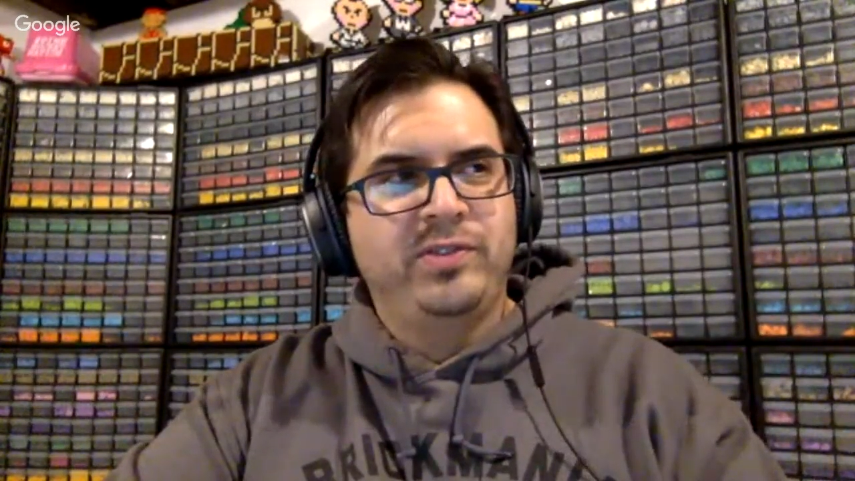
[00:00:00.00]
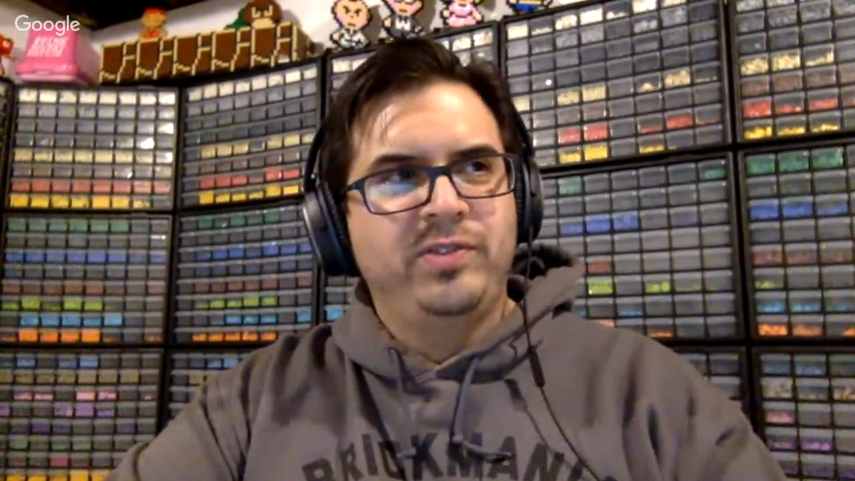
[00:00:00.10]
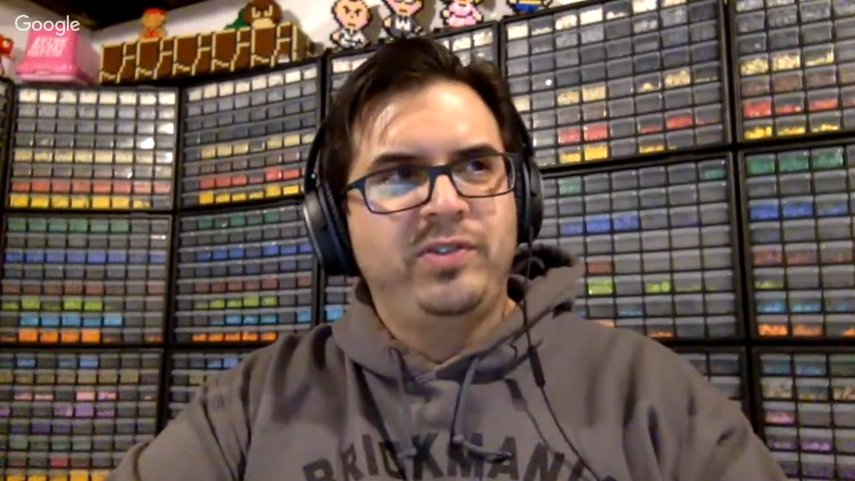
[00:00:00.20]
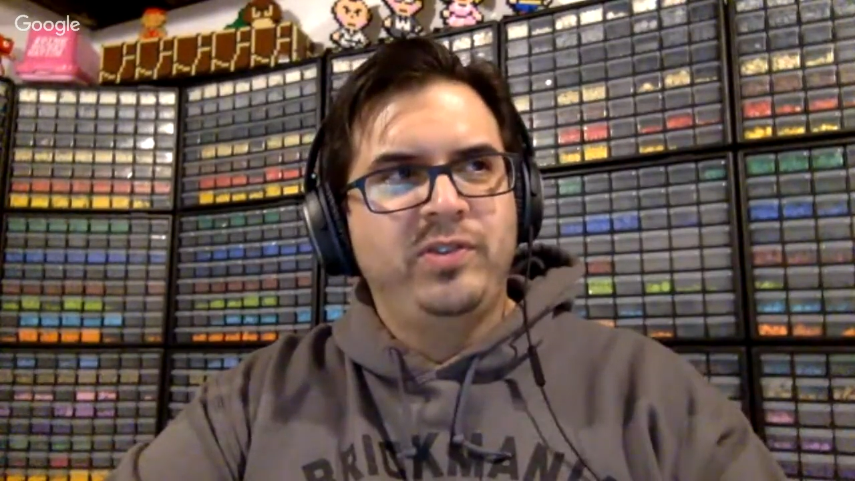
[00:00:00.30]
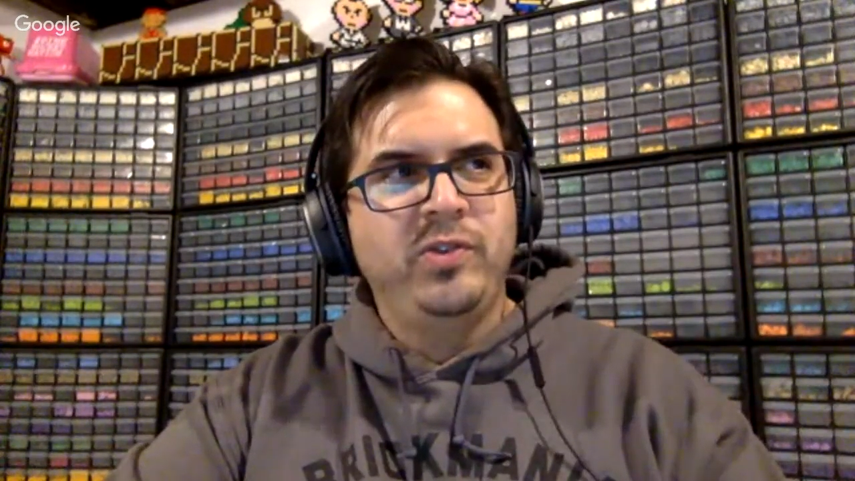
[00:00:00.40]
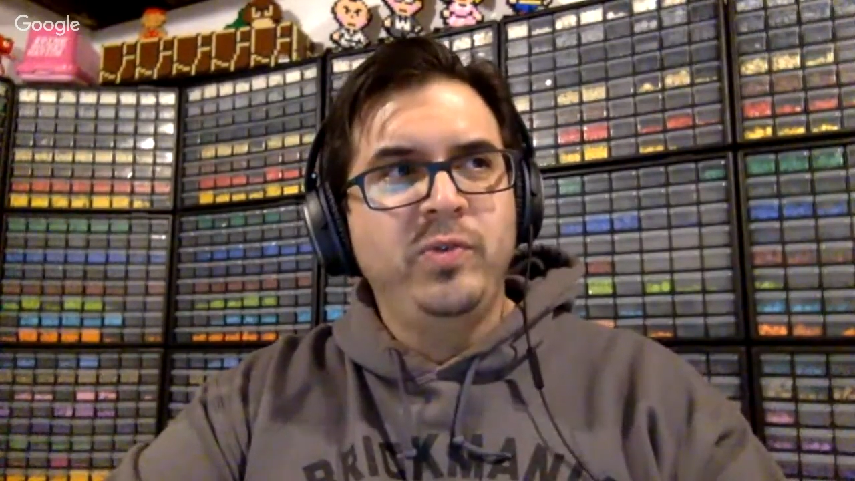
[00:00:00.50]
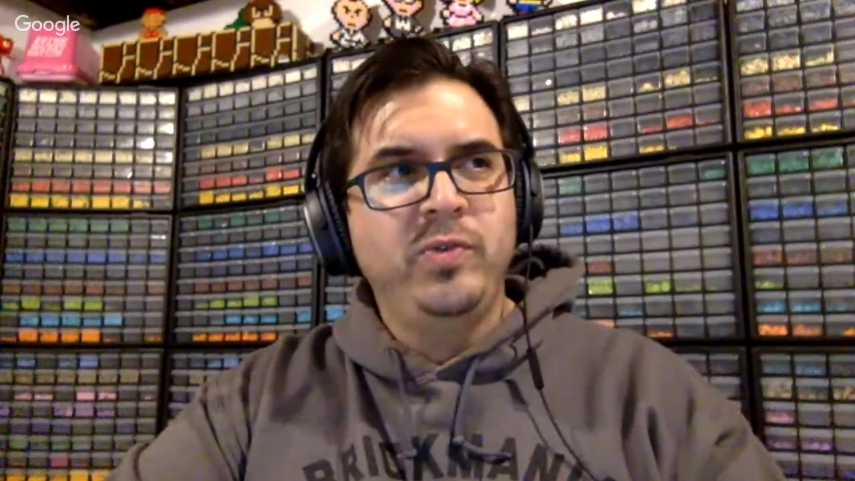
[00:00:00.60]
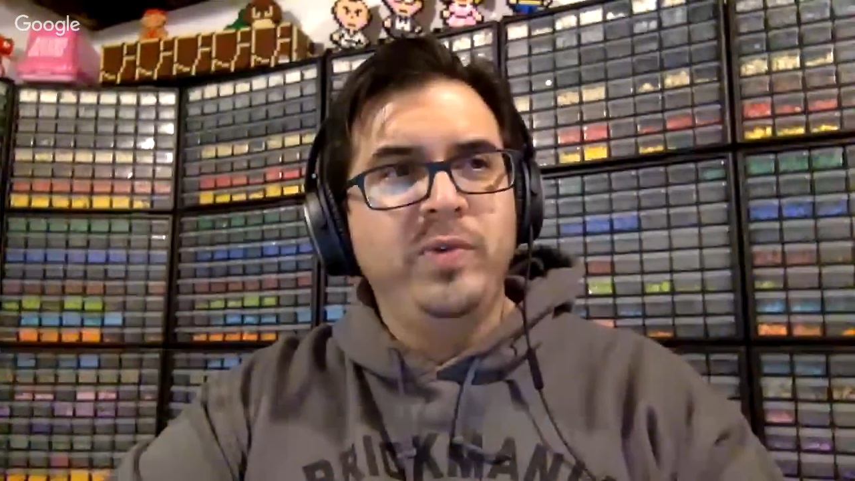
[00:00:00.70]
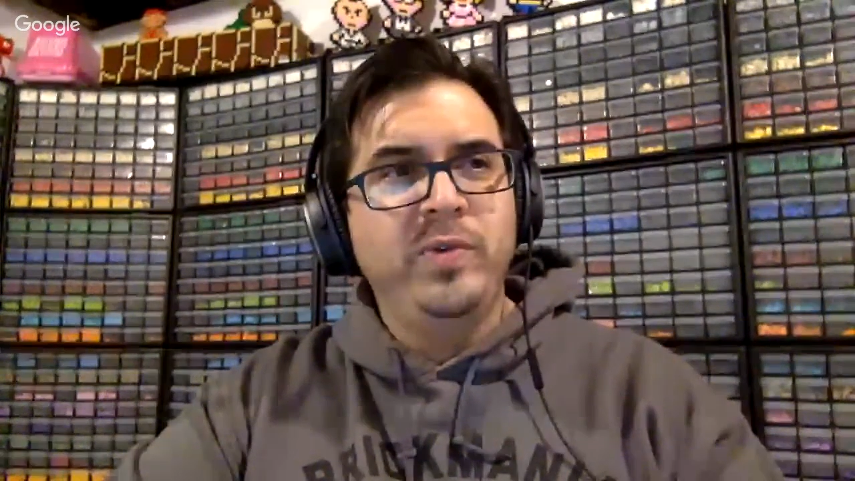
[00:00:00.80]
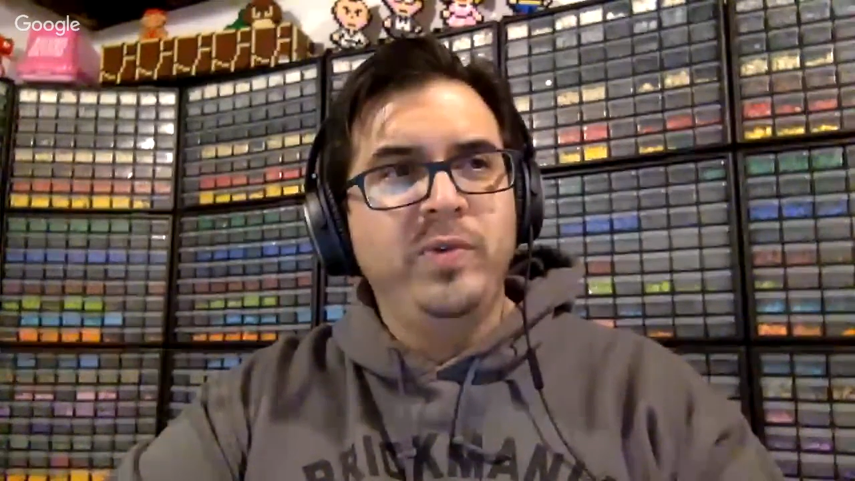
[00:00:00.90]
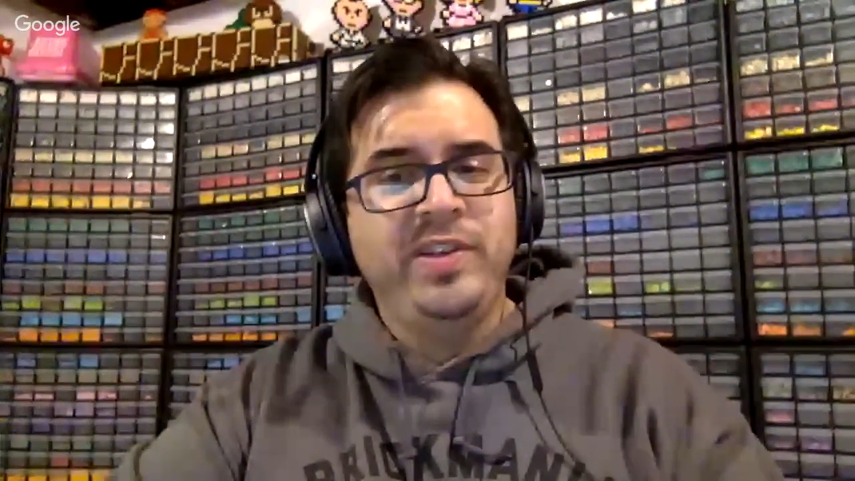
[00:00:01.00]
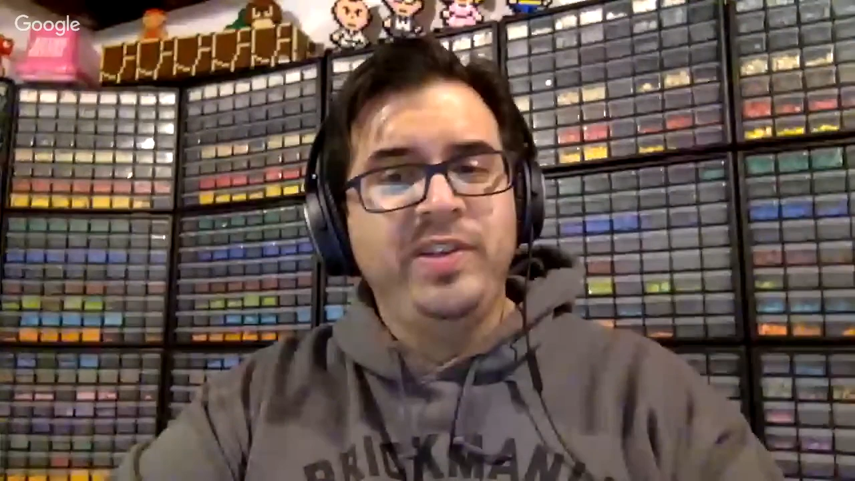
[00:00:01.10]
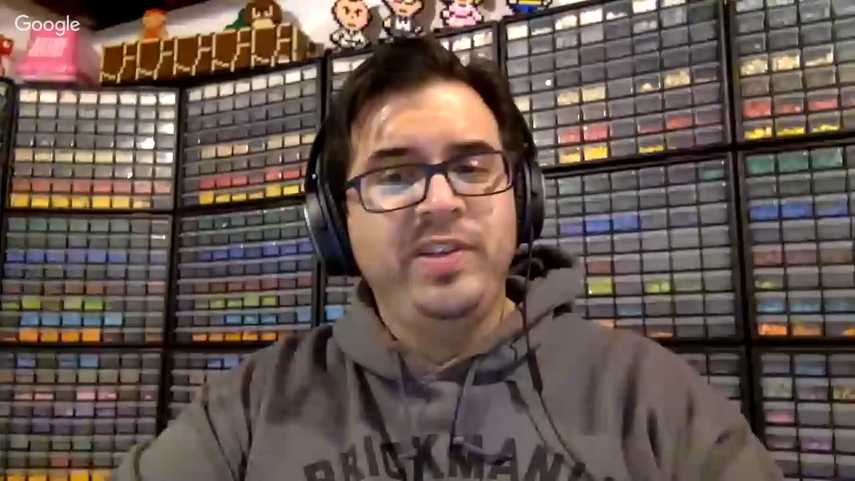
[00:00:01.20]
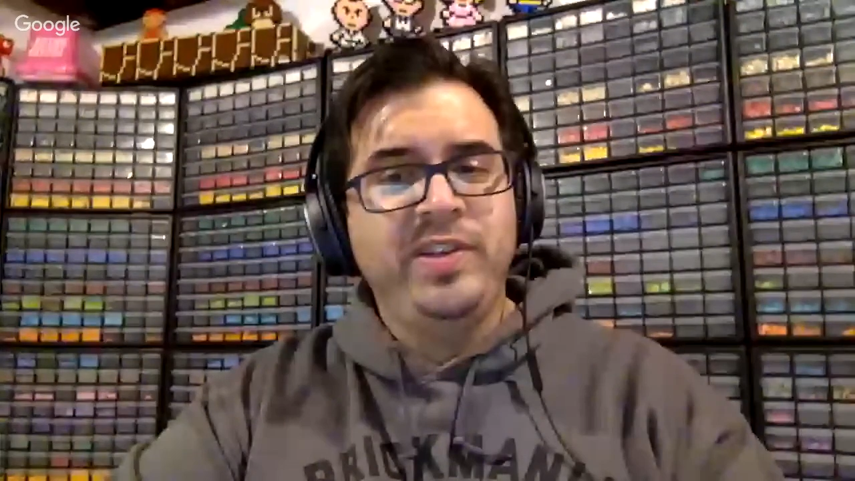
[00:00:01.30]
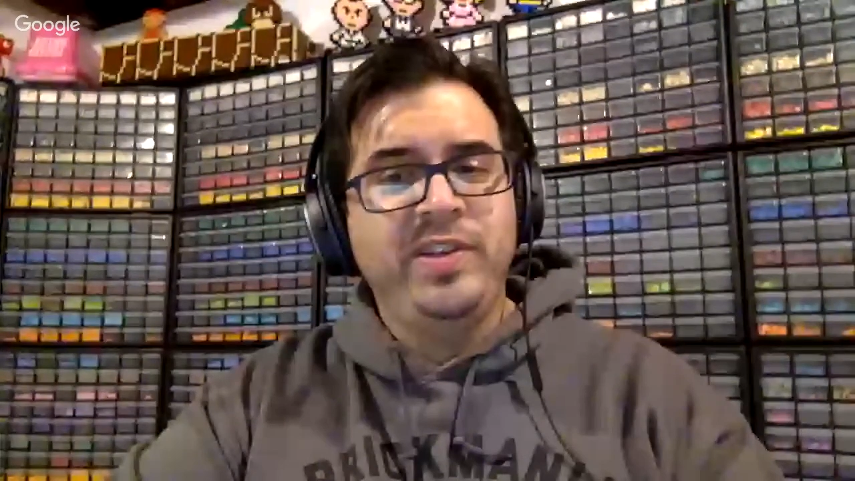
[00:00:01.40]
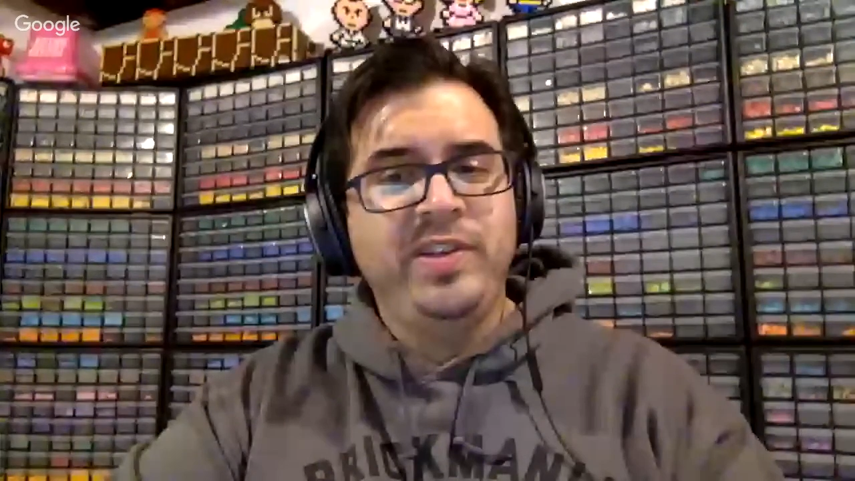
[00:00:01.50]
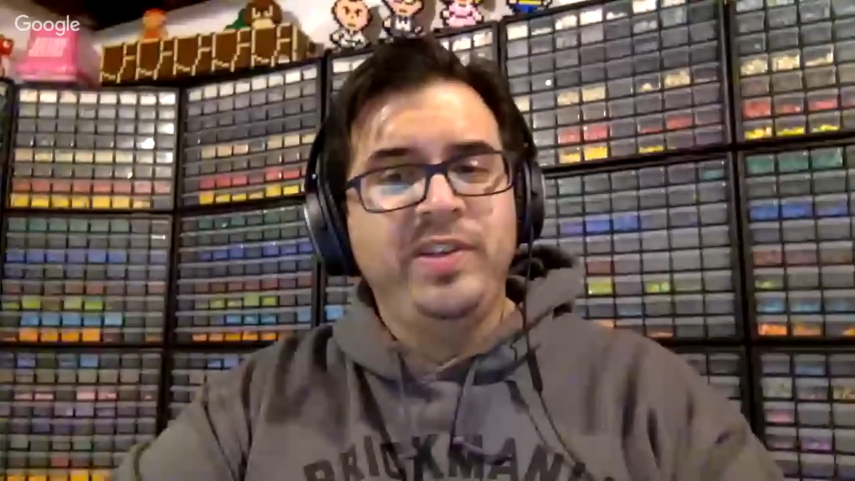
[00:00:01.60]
2 in Houston,